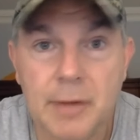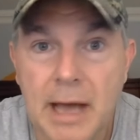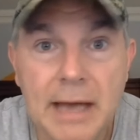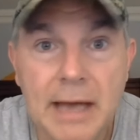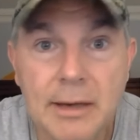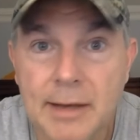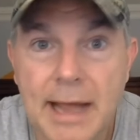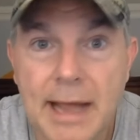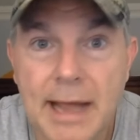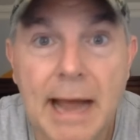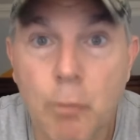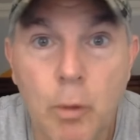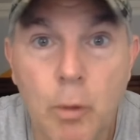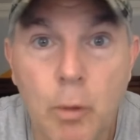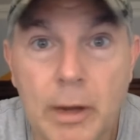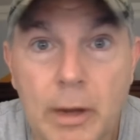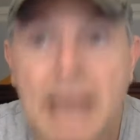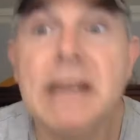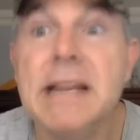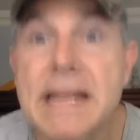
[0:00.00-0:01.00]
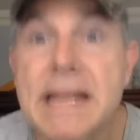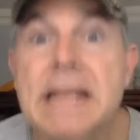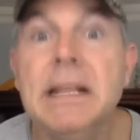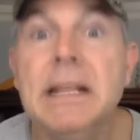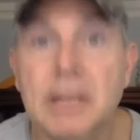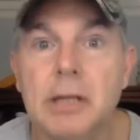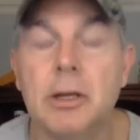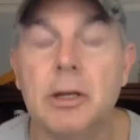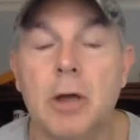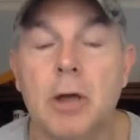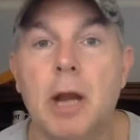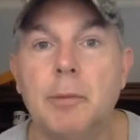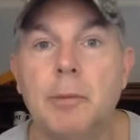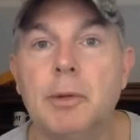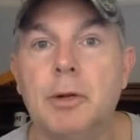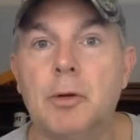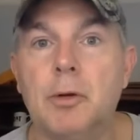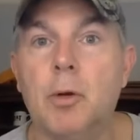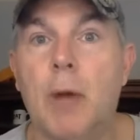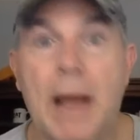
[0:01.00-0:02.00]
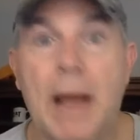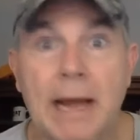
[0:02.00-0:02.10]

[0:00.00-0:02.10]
I, I, I need the economy to grow.